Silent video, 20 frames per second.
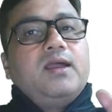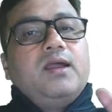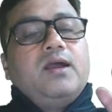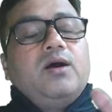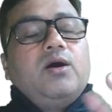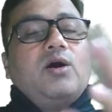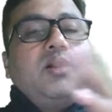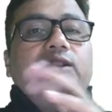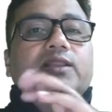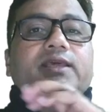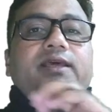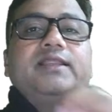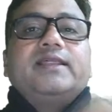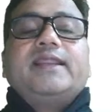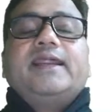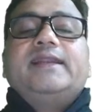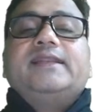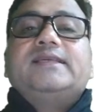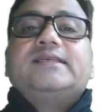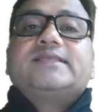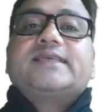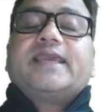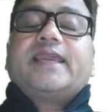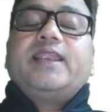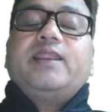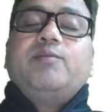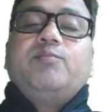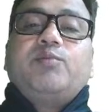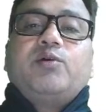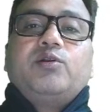On the other hand, the
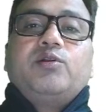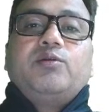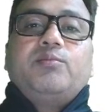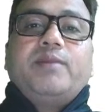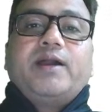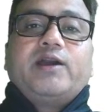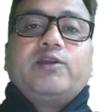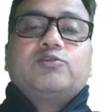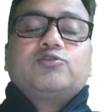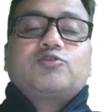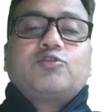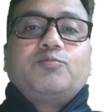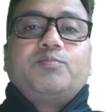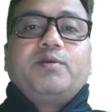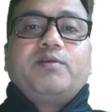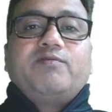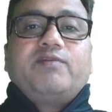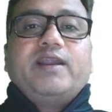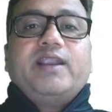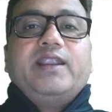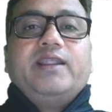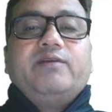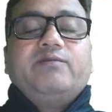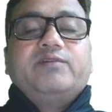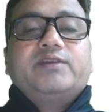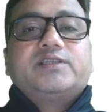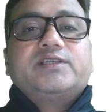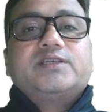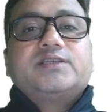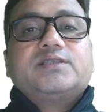second important macroscopic finding,
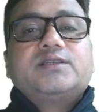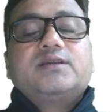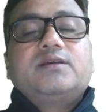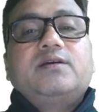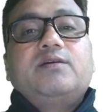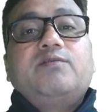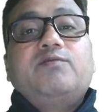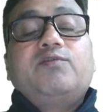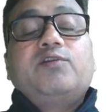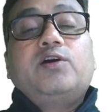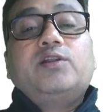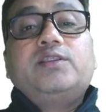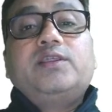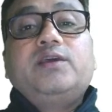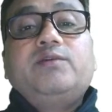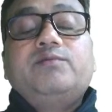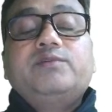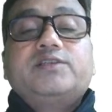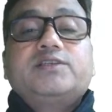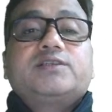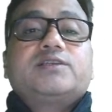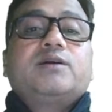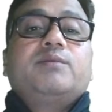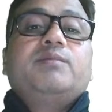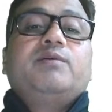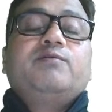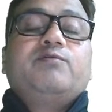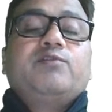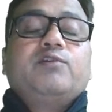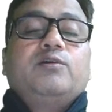which is frothing, which is
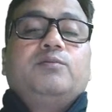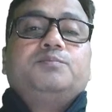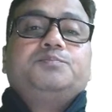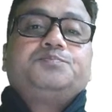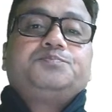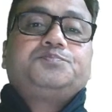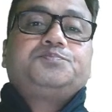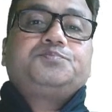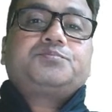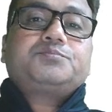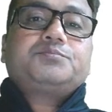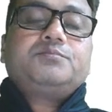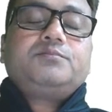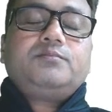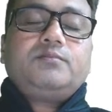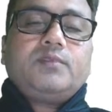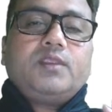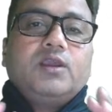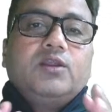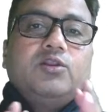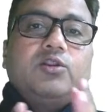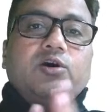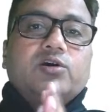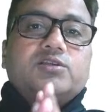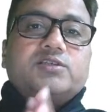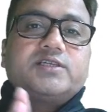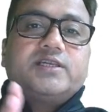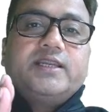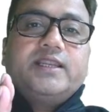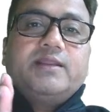coming from
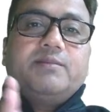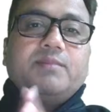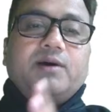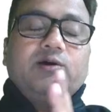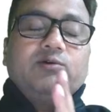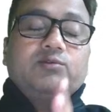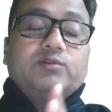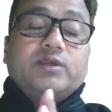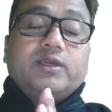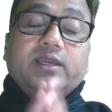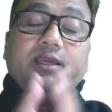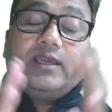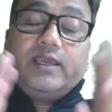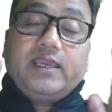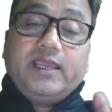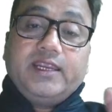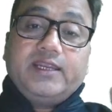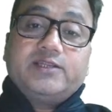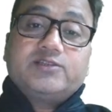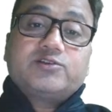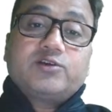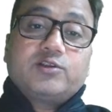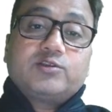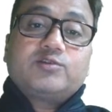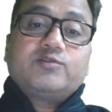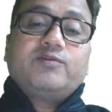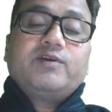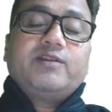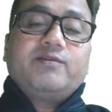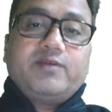nostril and mouth, it is
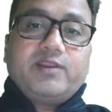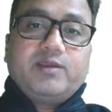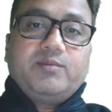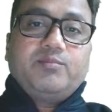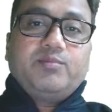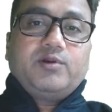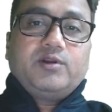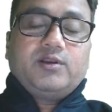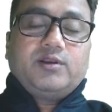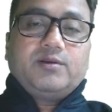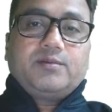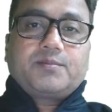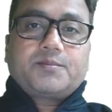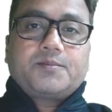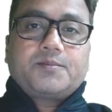also very, very important.